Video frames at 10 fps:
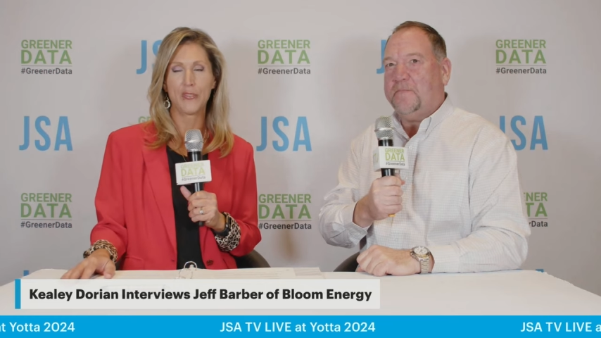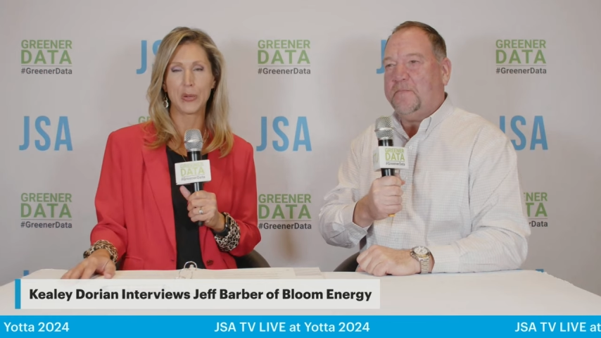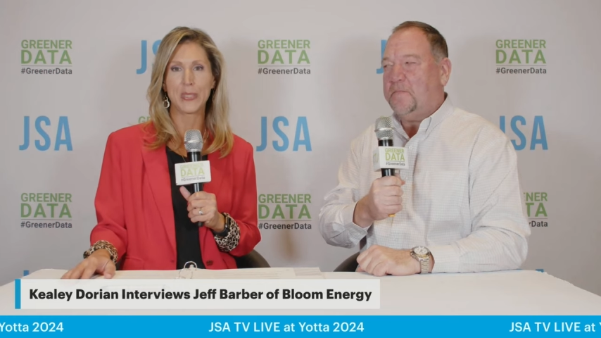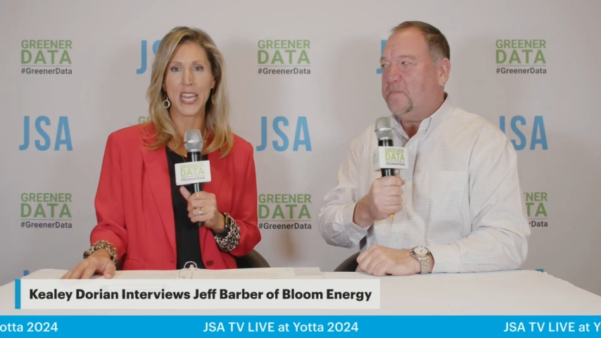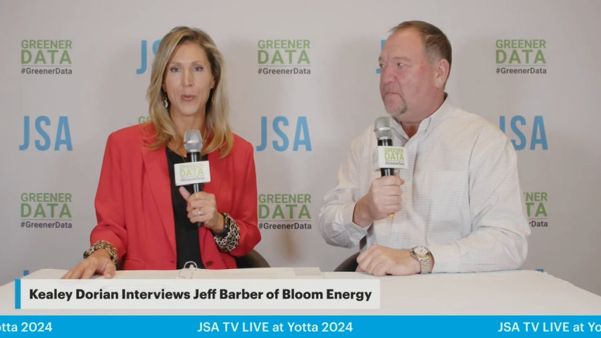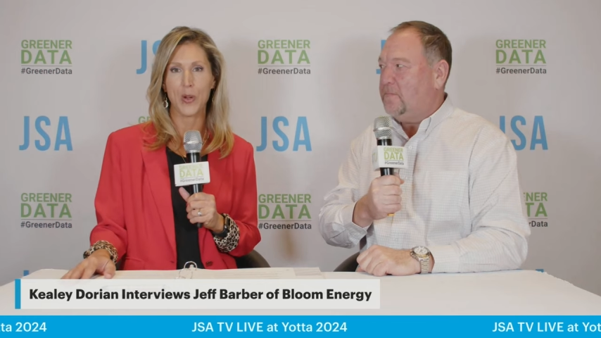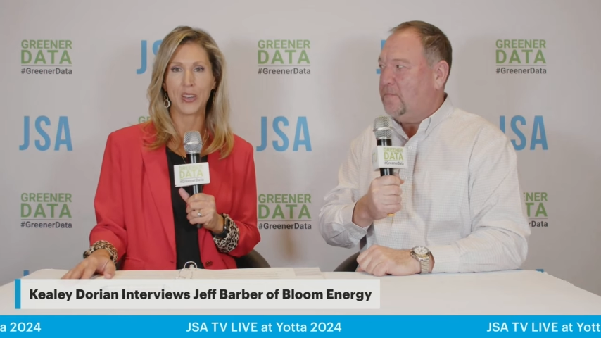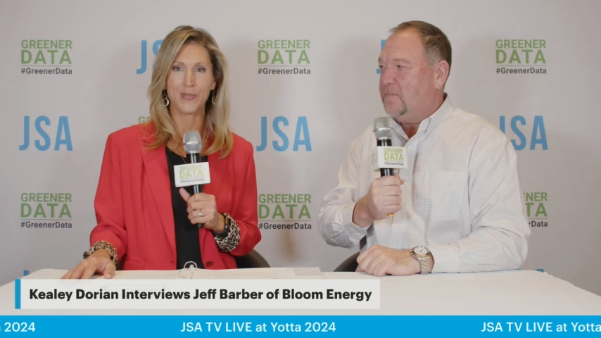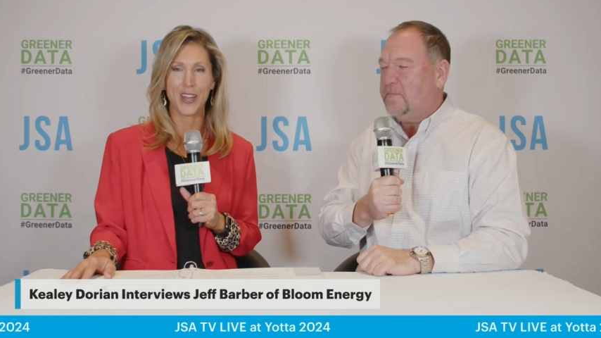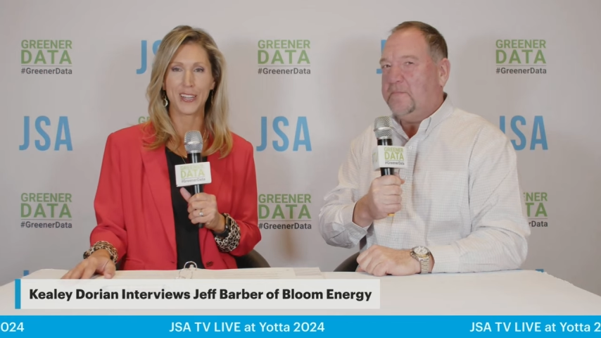Speaker 1: from day
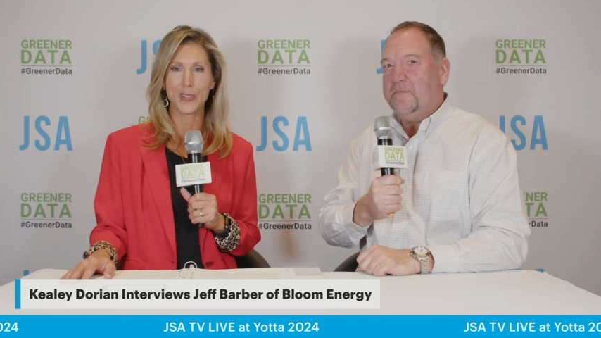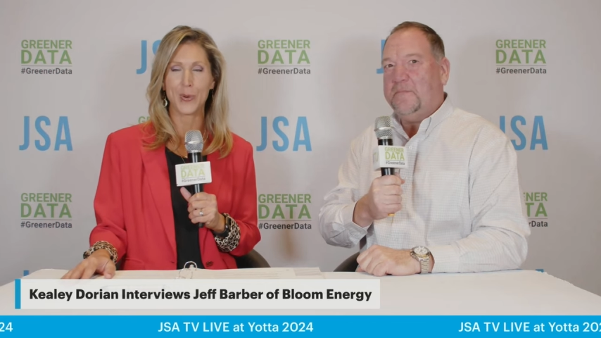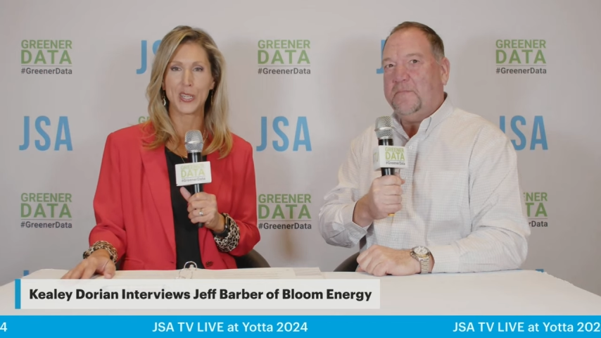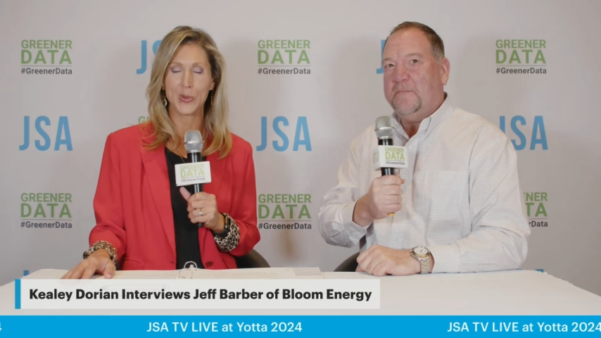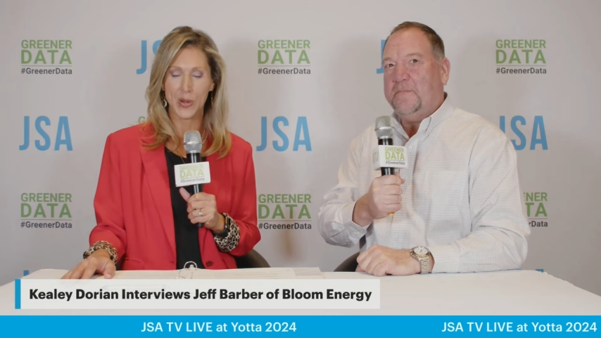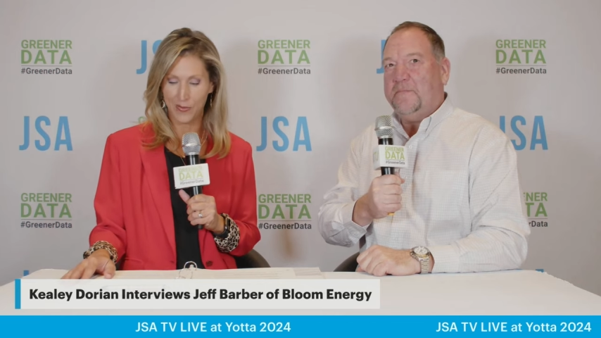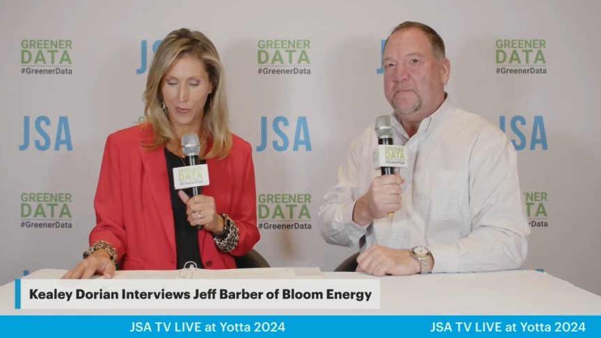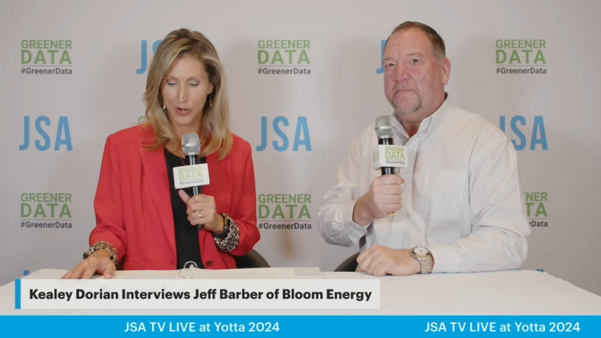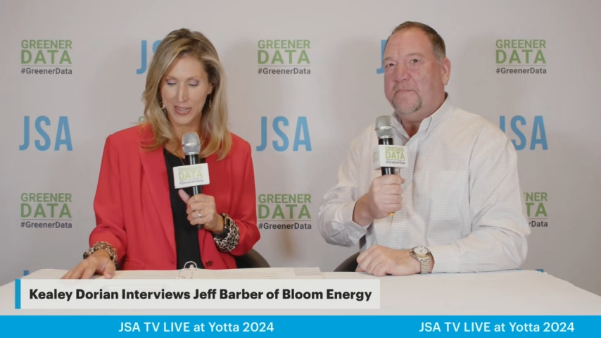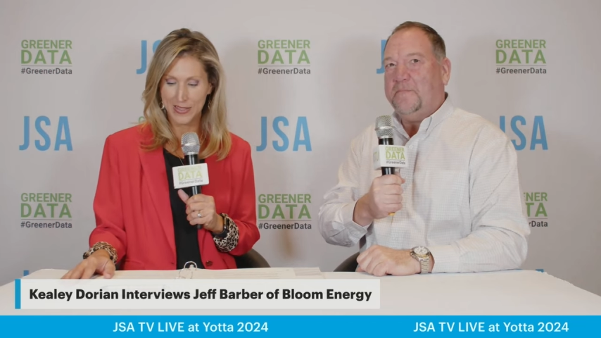one of Yotta
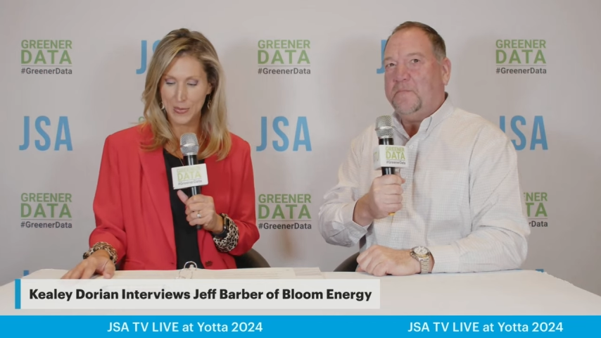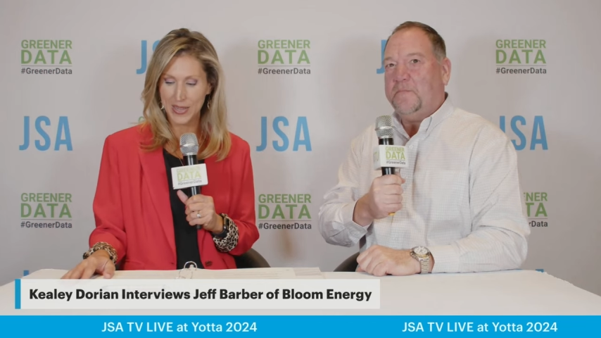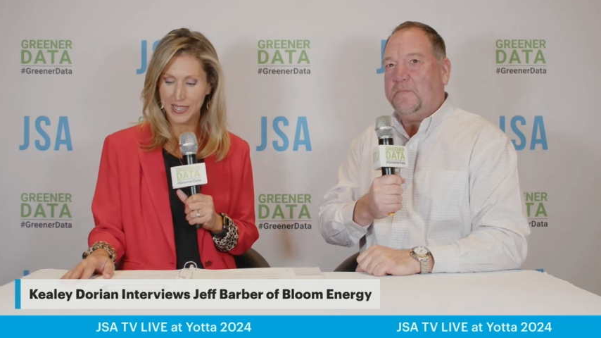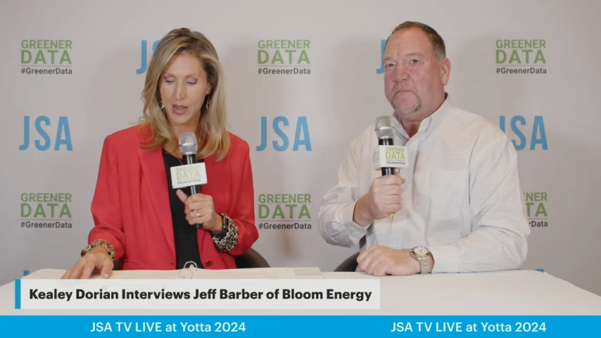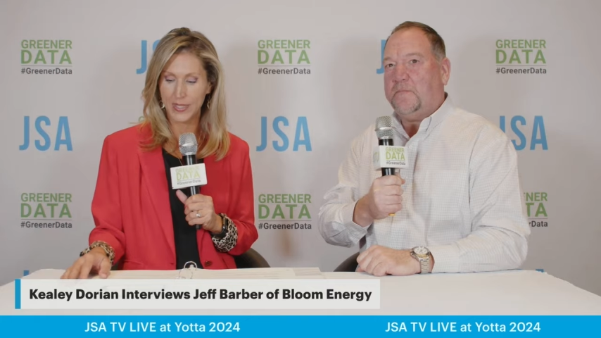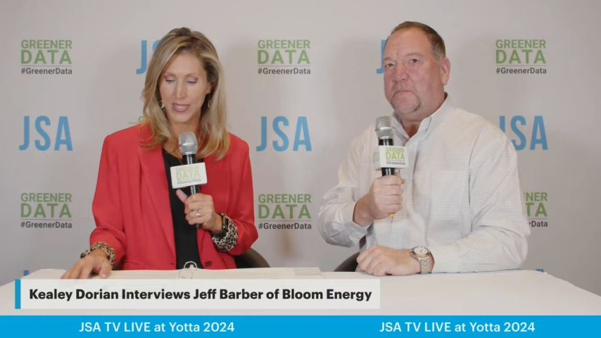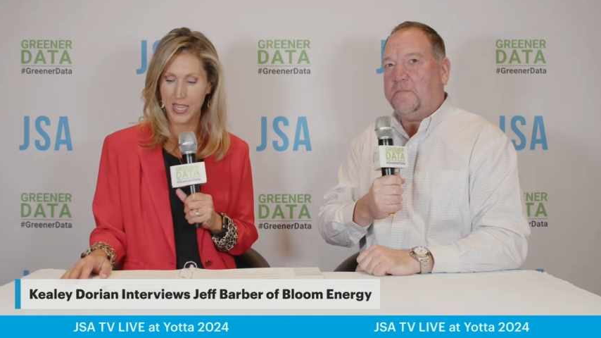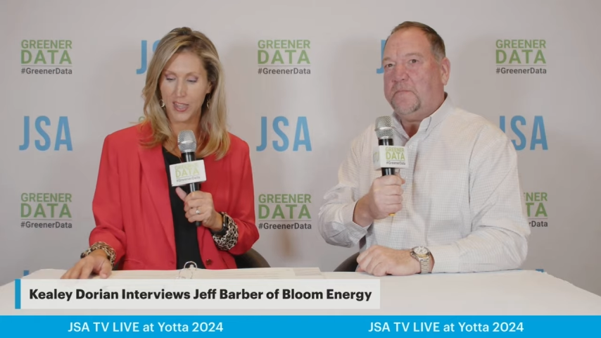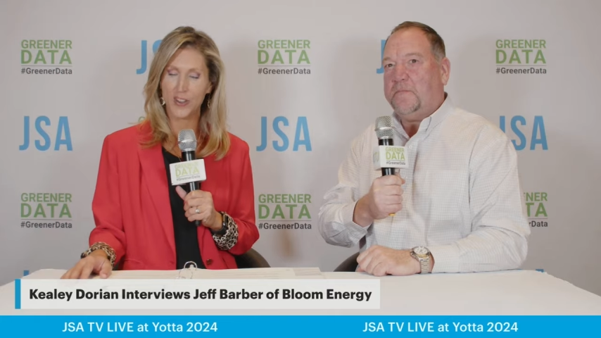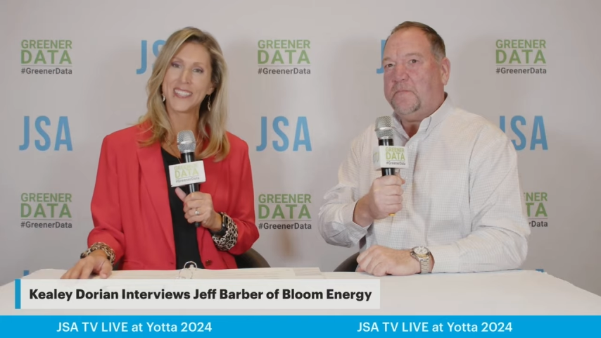2024. In the meantime,
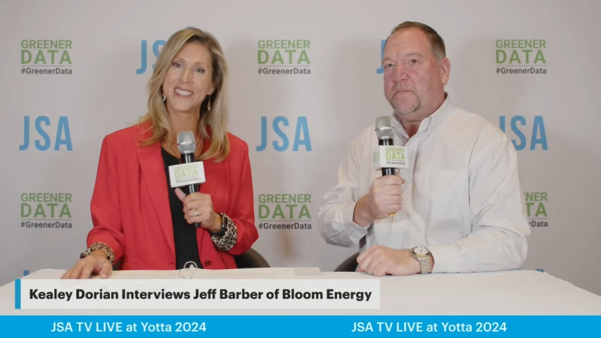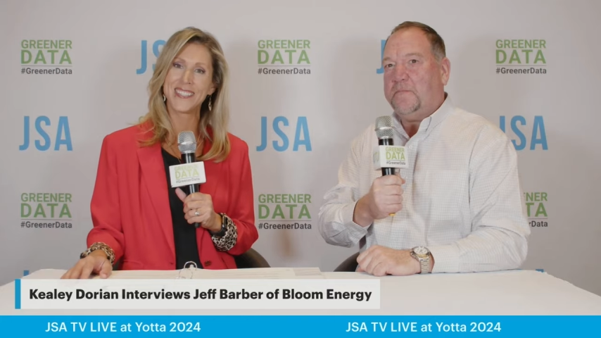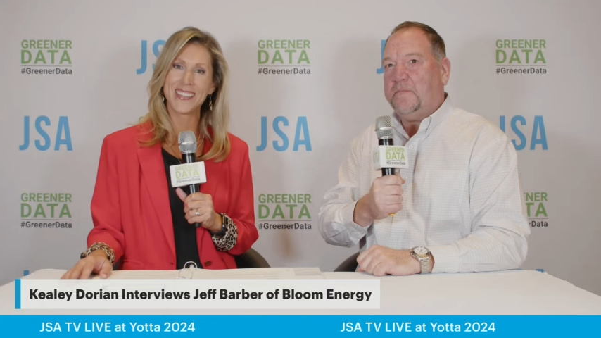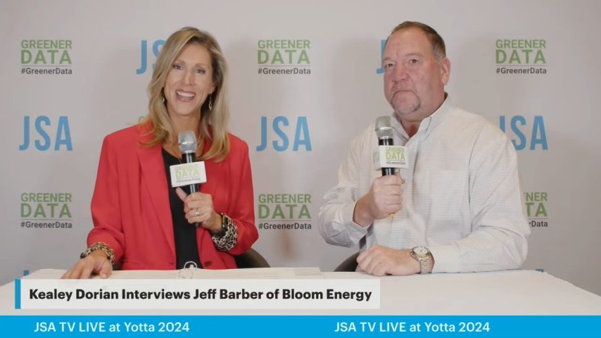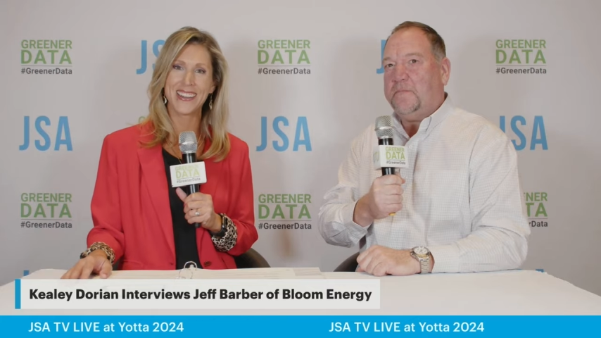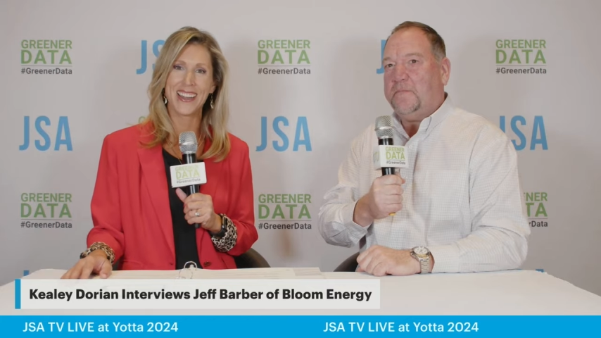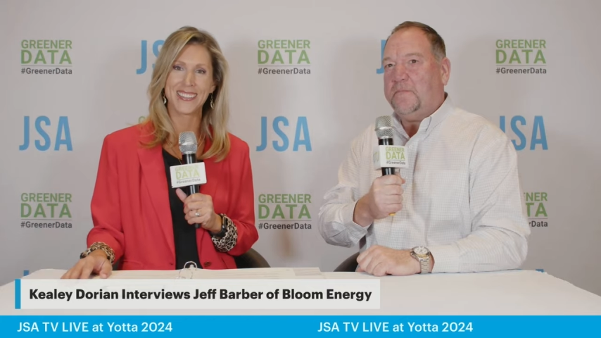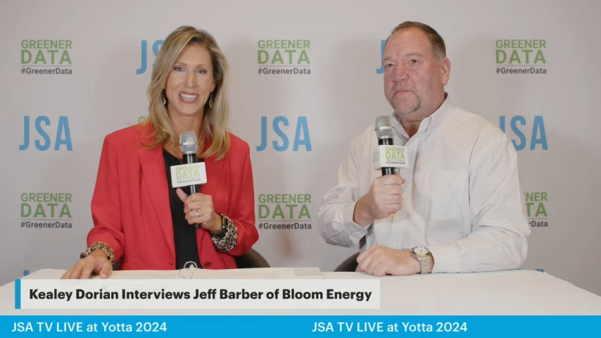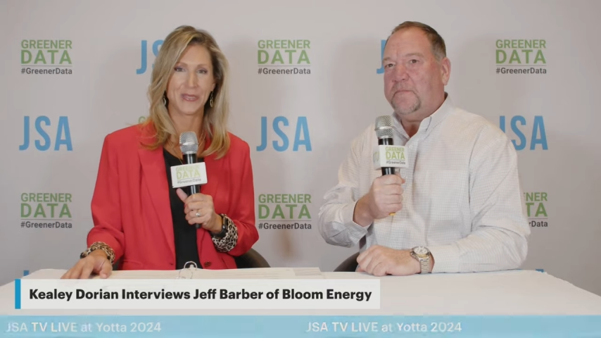stay curious and stay connected,